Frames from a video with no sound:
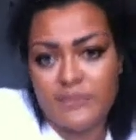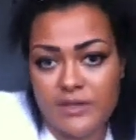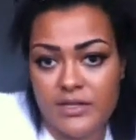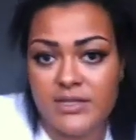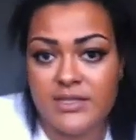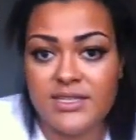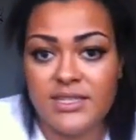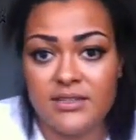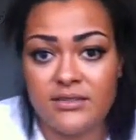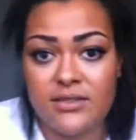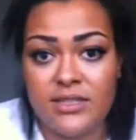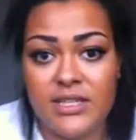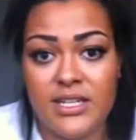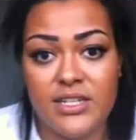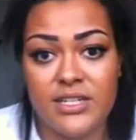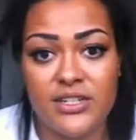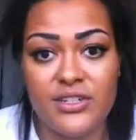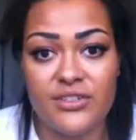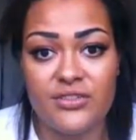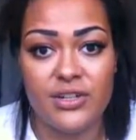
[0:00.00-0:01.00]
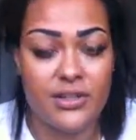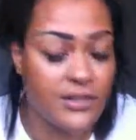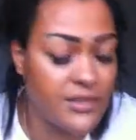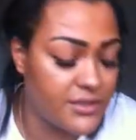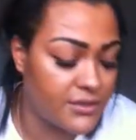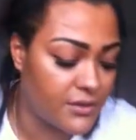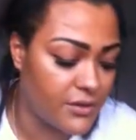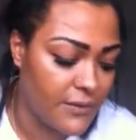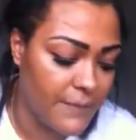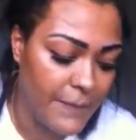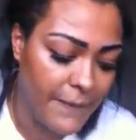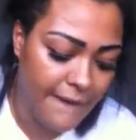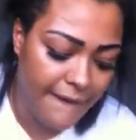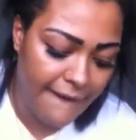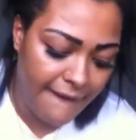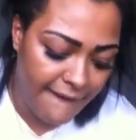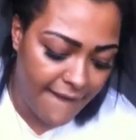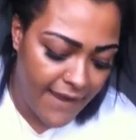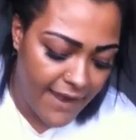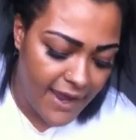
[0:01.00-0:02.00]
considering they're just drugstore.
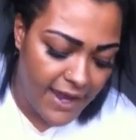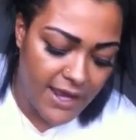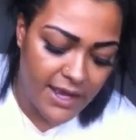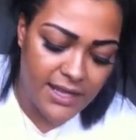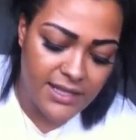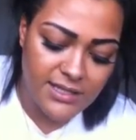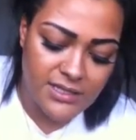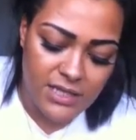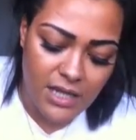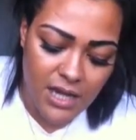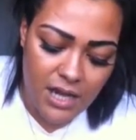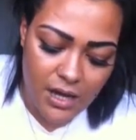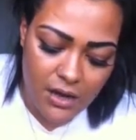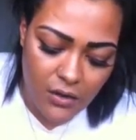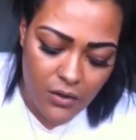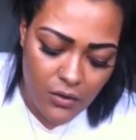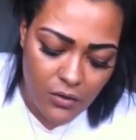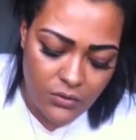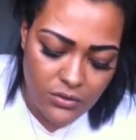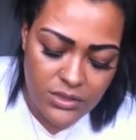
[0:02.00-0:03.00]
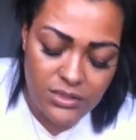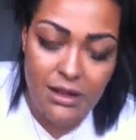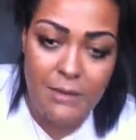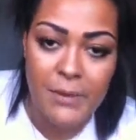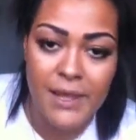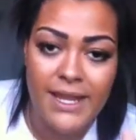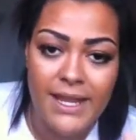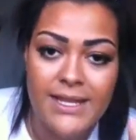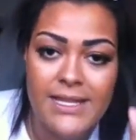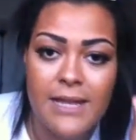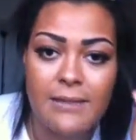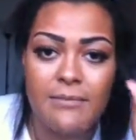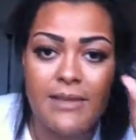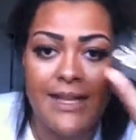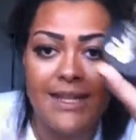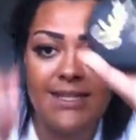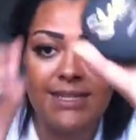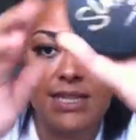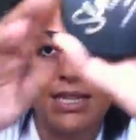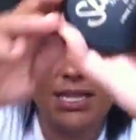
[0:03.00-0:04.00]
So also I picked up
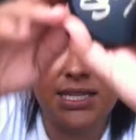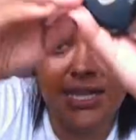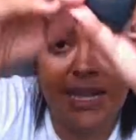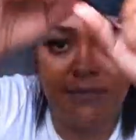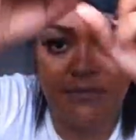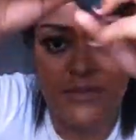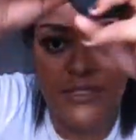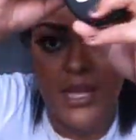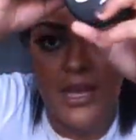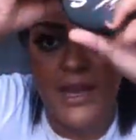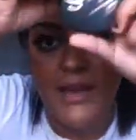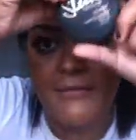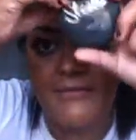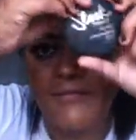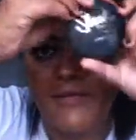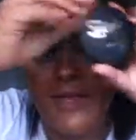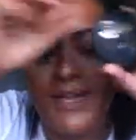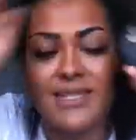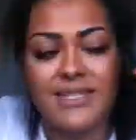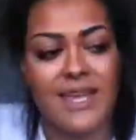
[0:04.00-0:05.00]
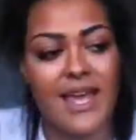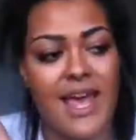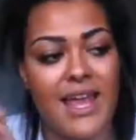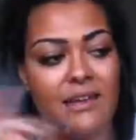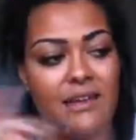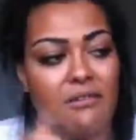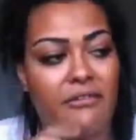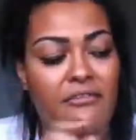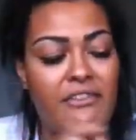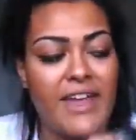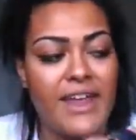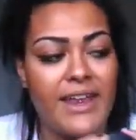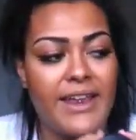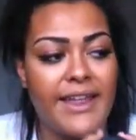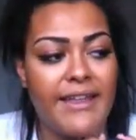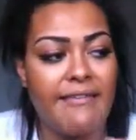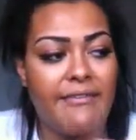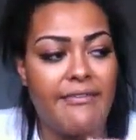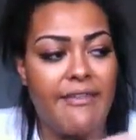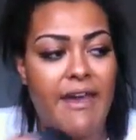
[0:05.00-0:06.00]
this at the same time because I had a
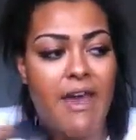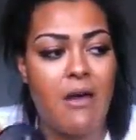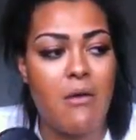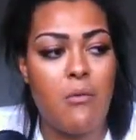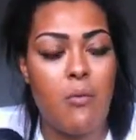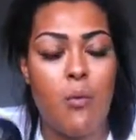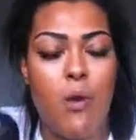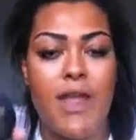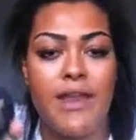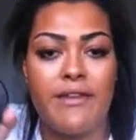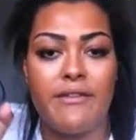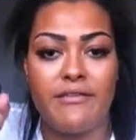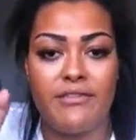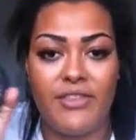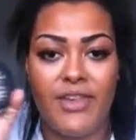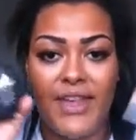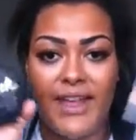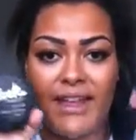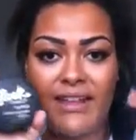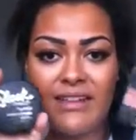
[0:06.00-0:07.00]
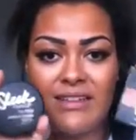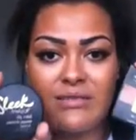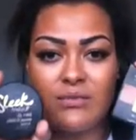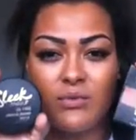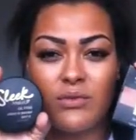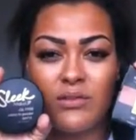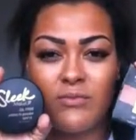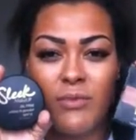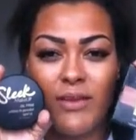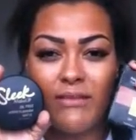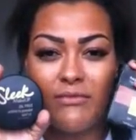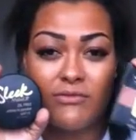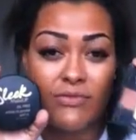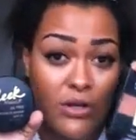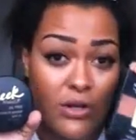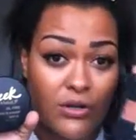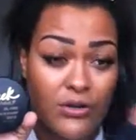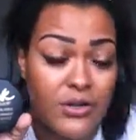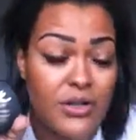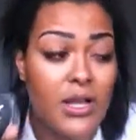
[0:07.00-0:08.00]
feeling that one of these would be
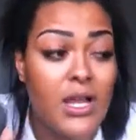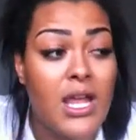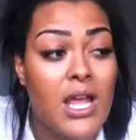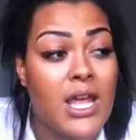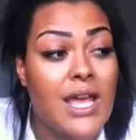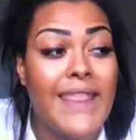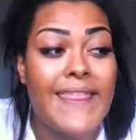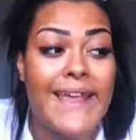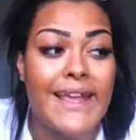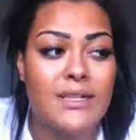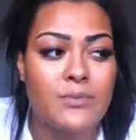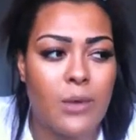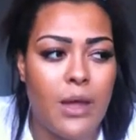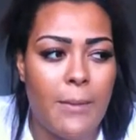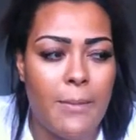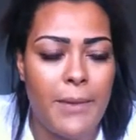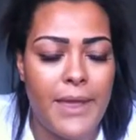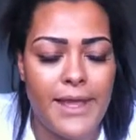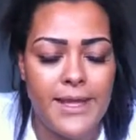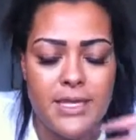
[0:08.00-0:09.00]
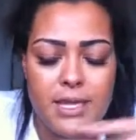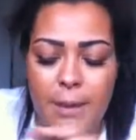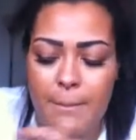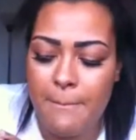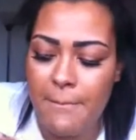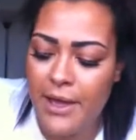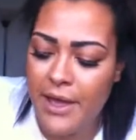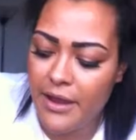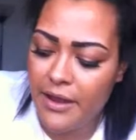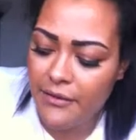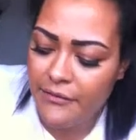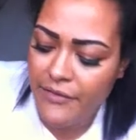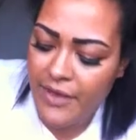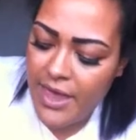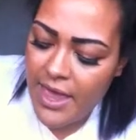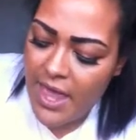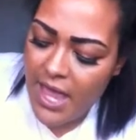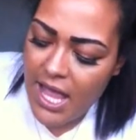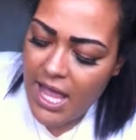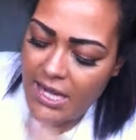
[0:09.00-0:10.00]
wrong. That's why I picked up both.
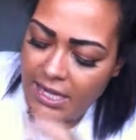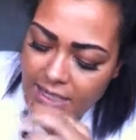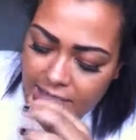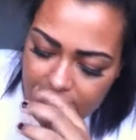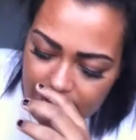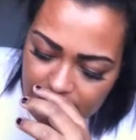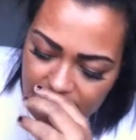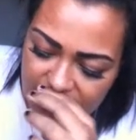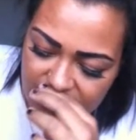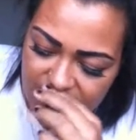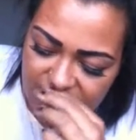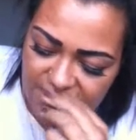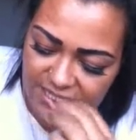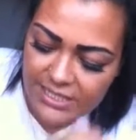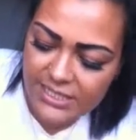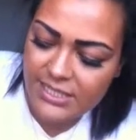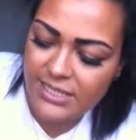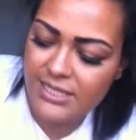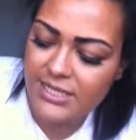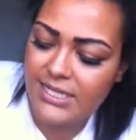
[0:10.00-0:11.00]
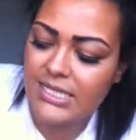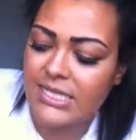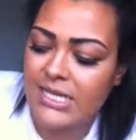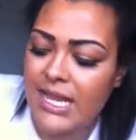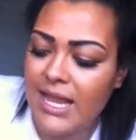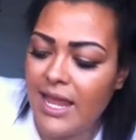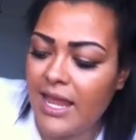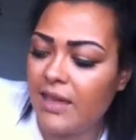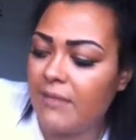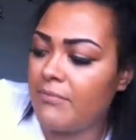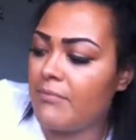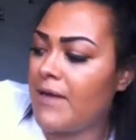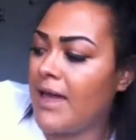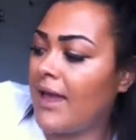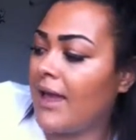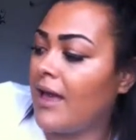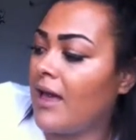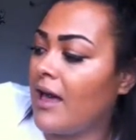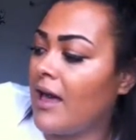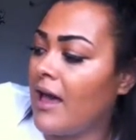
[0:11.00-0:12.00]
And this is just a Sleek
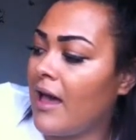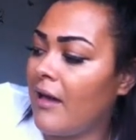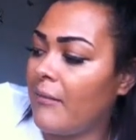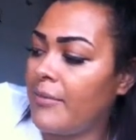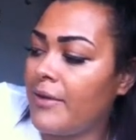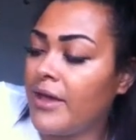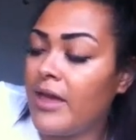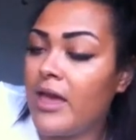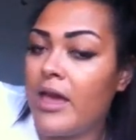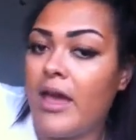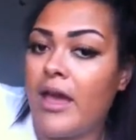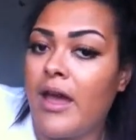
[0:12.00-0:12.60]
makeup,